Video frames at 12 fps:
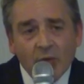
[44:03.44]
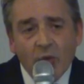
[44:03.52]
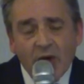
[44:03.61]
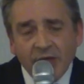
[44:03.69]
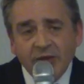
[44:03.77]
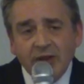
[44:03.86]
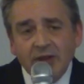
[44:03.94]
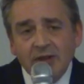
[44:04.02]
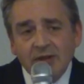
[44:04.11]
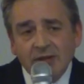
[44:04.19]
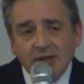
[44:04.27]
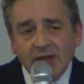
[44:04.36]

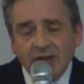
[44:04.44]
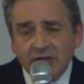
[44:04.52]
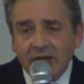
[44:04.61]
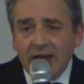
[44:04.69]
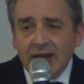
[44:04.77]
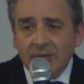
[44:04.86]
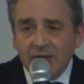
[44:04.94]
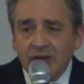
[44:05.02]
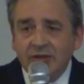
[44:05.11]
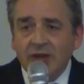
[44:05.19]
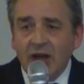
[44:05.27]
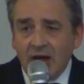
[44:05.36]
whether Islam
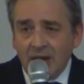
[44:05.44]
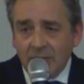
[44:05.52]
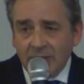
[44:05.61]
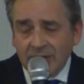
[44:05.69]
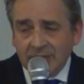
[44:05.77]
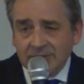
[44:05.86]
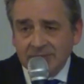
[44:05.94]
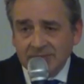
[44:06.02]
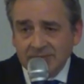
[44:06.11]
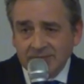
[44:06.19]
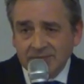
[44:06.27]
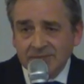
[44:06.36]
is arming,
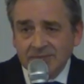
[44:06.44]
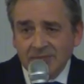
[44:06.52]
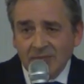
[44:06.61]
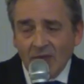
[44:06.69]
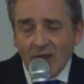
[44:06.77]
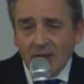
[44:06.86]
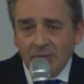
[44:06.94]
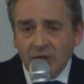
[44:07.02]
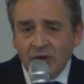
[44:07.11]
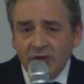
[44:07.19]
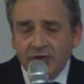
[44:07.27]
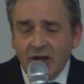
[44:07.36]

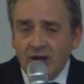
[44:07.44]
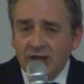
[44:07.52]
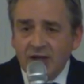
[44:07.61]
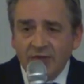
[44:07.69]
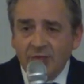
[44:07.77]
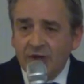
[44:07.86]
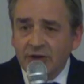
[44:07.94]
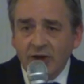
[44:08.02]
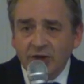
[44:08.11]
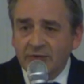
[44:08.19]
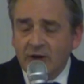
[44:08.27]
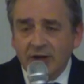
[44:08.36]
because our government
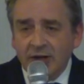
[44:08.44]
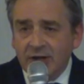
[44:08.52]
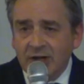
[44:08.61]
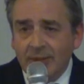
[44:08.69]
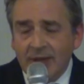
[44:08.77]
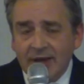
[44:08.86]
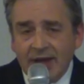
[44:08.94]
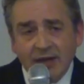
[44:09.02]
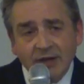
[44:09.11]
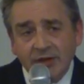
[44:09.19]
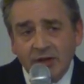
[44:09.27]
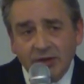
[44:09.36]
knows very little about
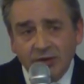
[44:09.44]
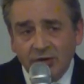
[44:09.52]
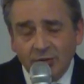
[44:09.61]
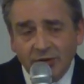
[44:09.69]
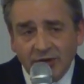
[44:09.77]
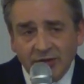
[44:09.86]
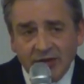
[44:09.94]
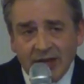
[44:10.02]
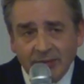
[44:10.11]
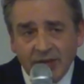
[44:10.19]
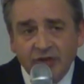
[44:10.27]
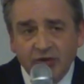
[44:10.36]
anything to do with
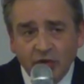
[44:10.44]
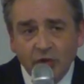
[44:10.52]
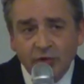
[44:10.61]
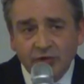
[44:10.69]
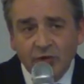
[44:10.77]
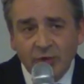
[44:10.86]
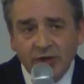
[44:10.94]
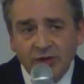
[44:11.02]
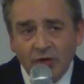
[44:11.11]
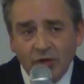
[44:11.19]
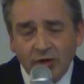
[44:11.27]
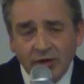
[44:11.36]
Islam. They choose to
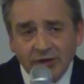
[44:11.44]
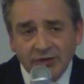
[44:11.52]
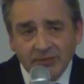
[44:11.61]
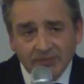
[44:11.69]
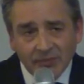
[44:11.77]
ignore it.